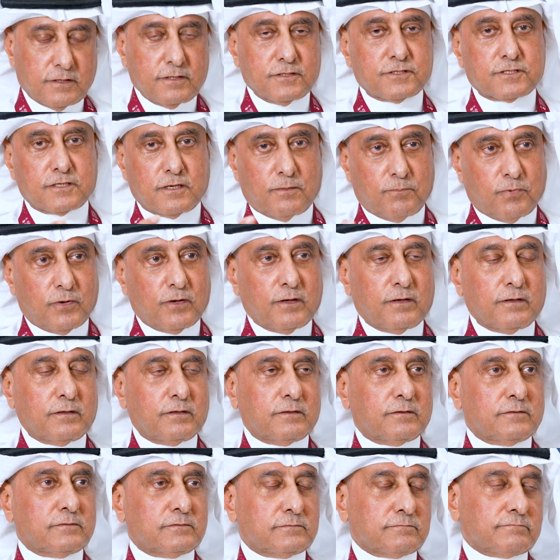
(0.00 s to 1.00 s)
a reasonable
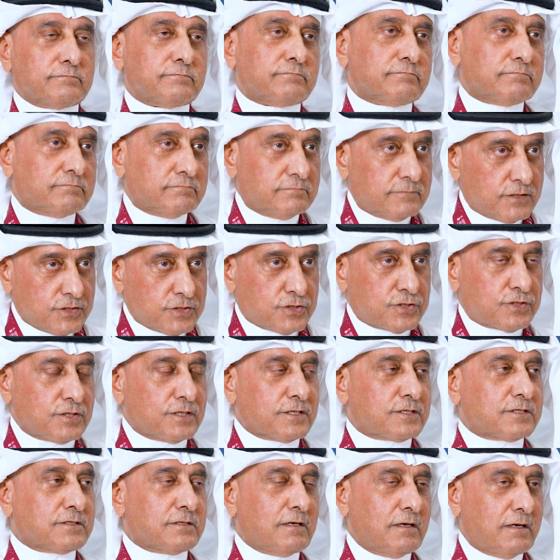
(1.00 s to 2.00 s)

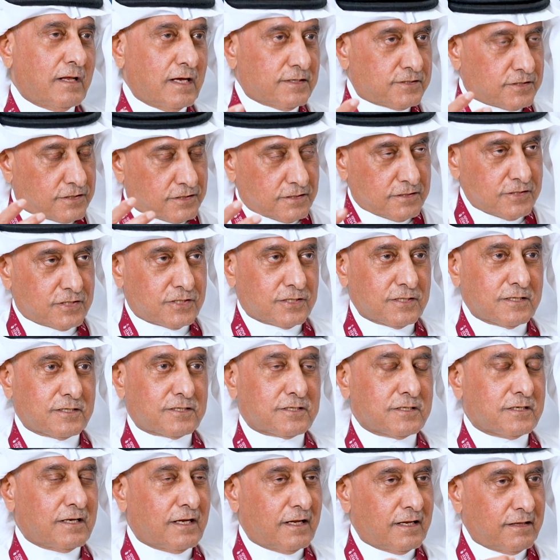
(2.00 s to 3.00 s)
less
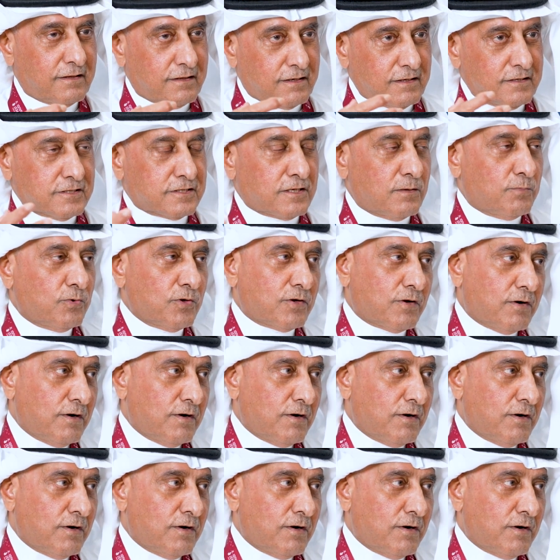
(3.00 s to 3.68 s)
restriction at a reasonable